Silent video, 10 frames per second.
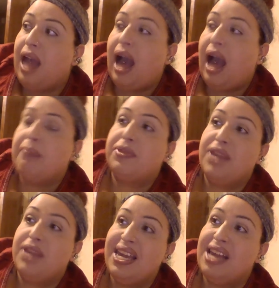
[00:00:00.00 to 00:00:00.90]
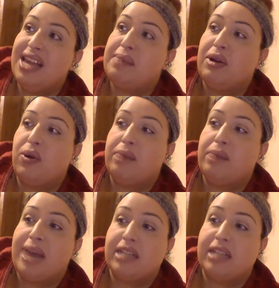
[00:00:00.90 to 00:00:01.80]
I'm thinking about going
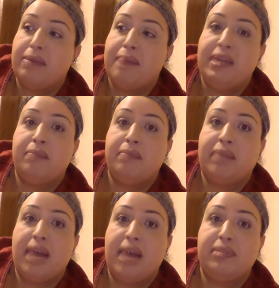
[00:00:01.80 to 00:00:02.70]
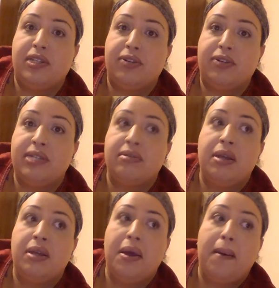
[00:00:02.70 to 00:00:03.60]
back to my Beaten Blab series,
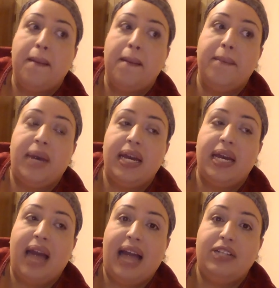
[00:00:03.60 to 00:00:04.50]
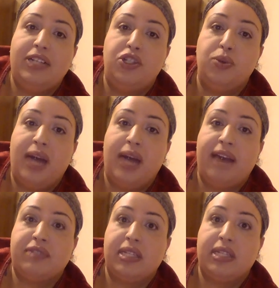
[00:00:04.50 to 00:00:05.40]
but I do have
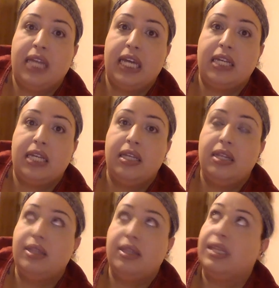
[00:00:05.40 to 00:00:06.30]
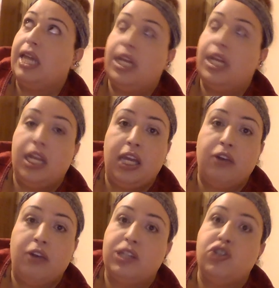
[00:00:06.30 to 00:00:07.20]
to like the lighting in here
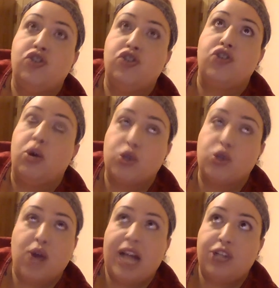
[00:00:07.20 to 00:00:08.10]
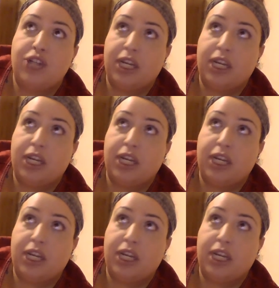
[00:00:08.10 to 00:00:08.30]
is so tragic.